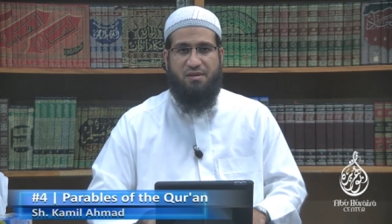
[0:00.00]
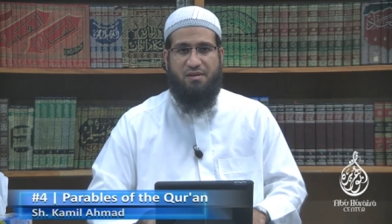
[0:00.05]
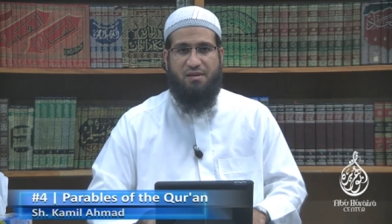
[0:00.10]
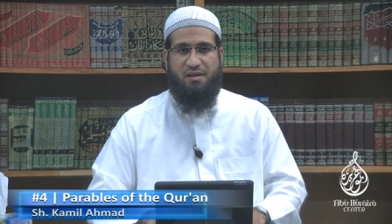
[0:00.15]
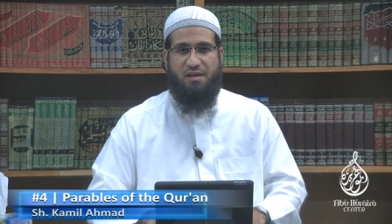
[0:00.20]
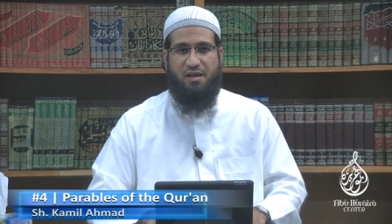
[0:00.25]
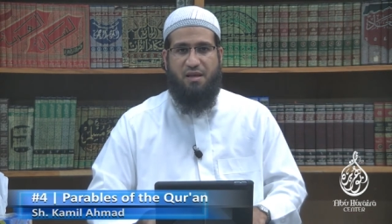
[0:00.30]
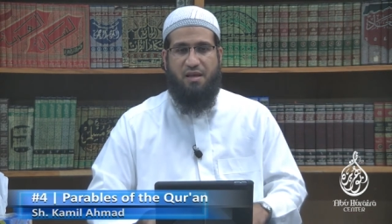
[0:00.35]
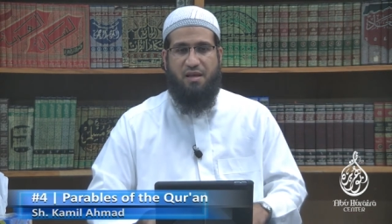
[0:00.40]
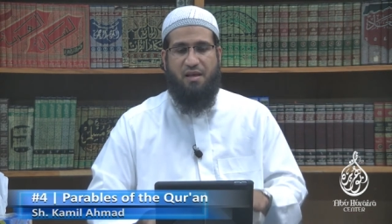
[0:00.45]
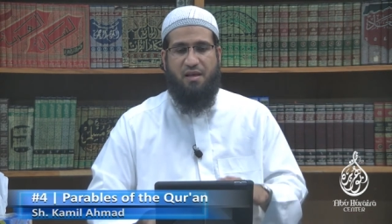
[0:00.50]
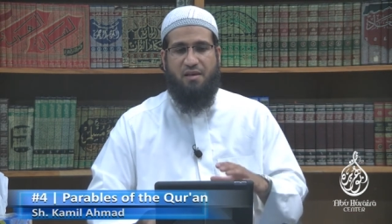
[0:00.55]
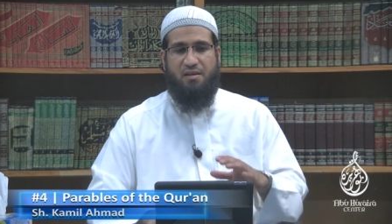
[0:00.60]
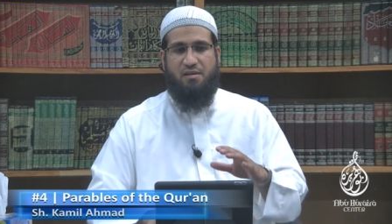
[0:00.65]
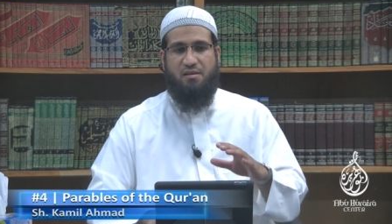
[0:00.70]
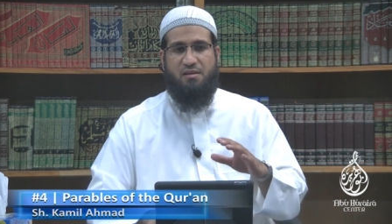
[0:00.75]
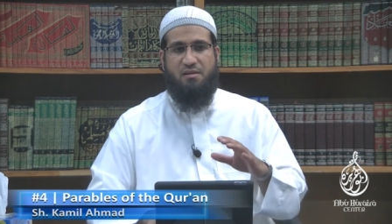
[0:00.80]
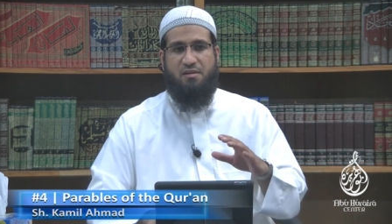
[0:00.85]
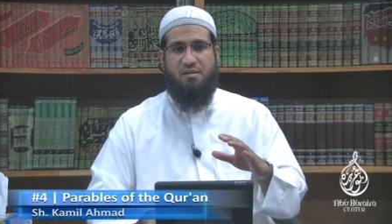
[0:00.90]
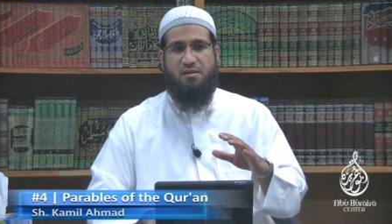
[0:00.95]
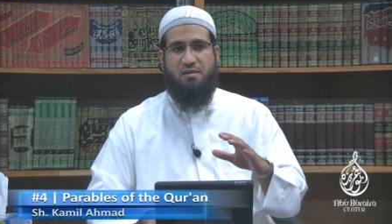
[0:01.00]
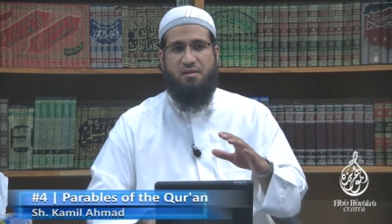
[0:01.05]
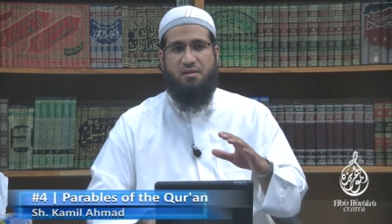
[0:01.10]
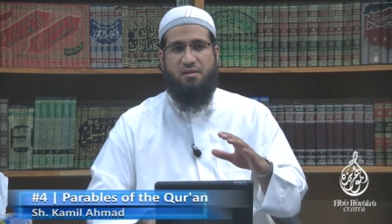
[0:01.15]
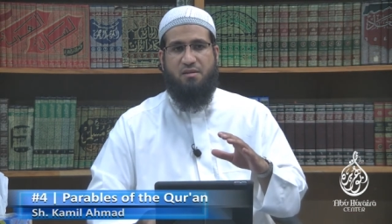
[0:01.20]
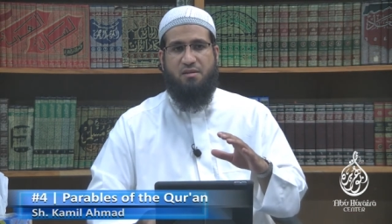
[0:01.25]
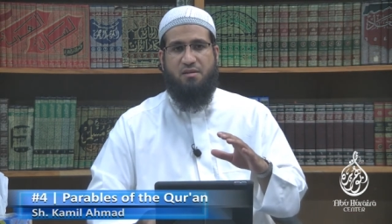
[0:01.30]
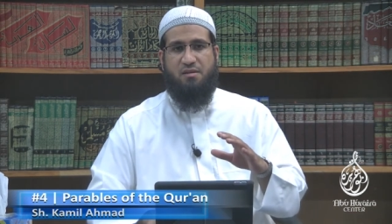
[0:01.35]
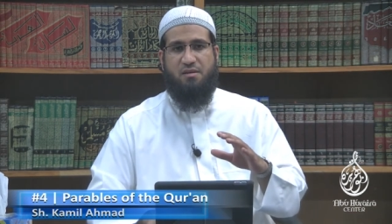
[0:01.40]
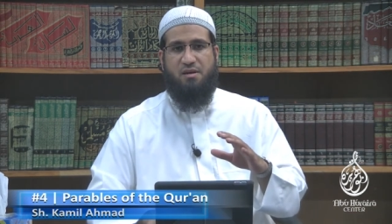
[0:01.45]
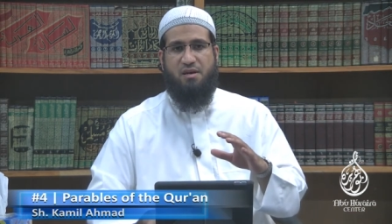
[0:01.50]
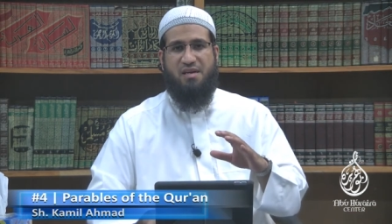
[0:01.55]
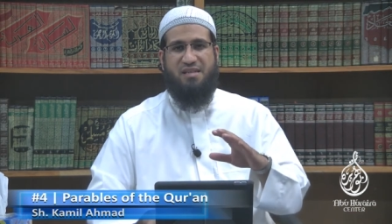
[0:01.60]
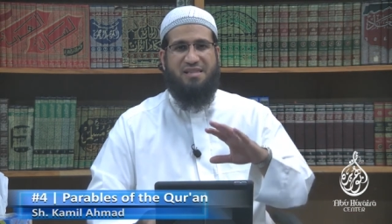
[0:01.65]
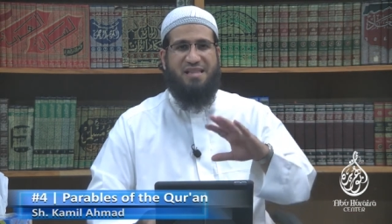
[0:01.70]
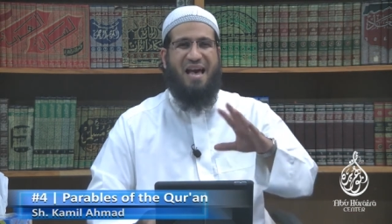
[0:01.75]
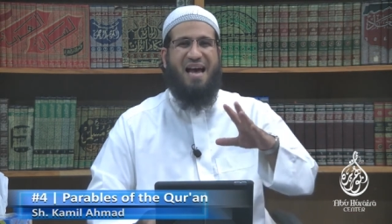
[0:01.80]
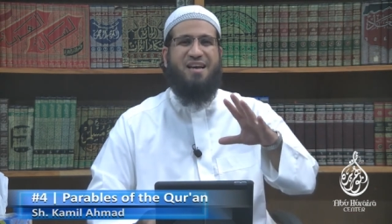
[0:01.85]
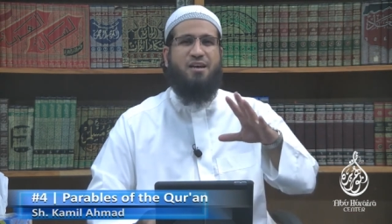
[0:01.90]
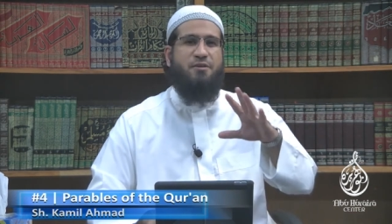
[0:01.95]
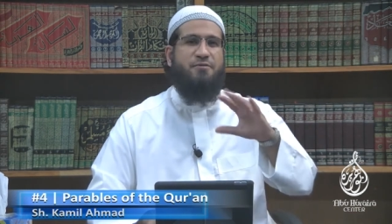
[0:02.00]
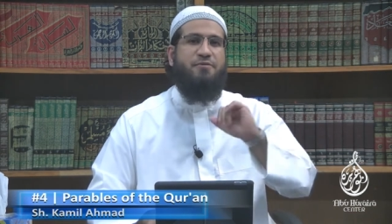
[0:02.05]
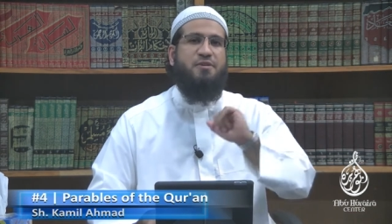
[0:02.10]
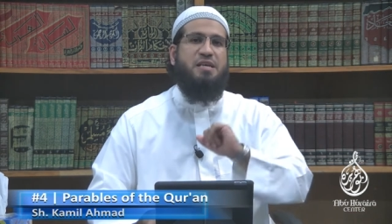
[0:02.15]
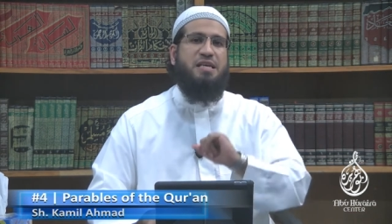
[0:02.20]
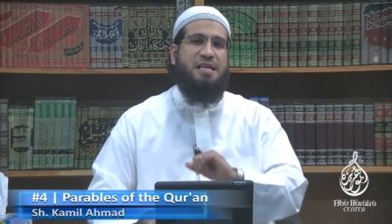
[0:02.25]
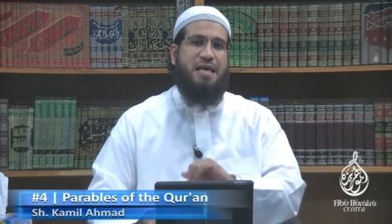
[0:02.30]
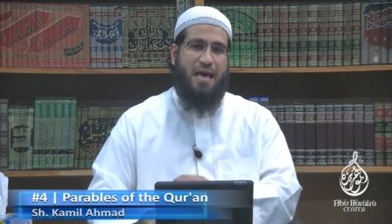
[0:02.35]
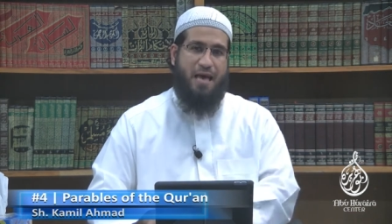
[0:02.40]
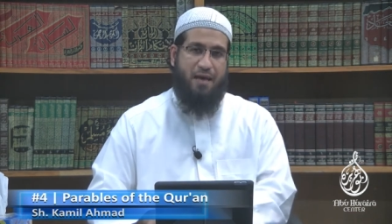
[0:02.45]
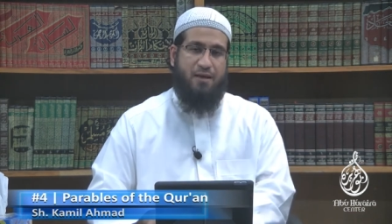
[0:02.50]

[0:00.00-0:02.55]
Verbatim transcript: and a lack of riya.